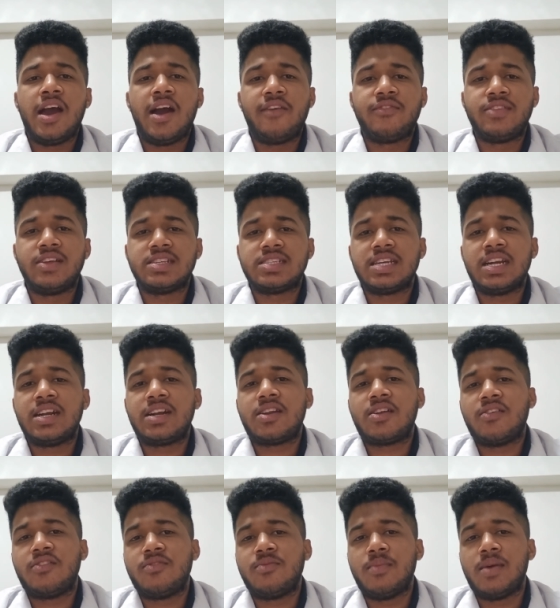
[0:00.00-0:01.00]
of the
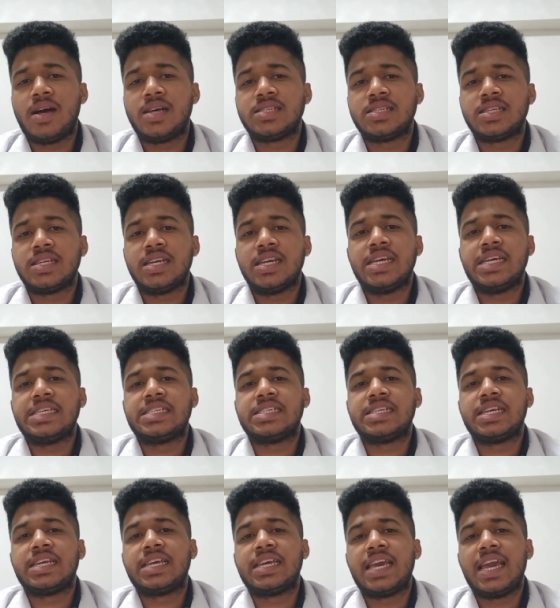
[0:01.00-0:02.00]
center of mass
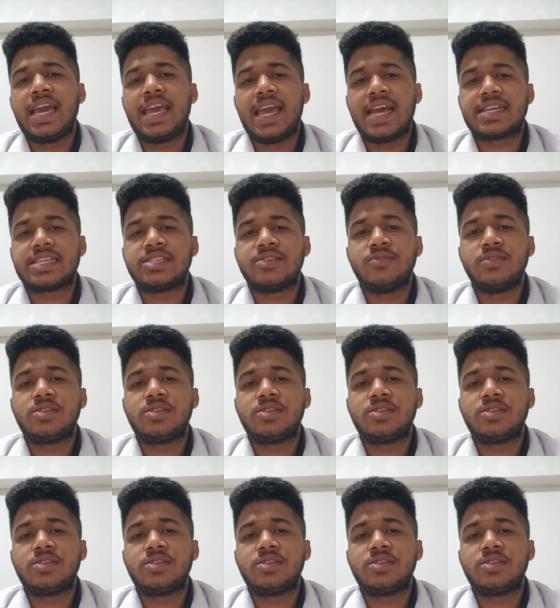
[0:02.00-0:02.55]
is kx,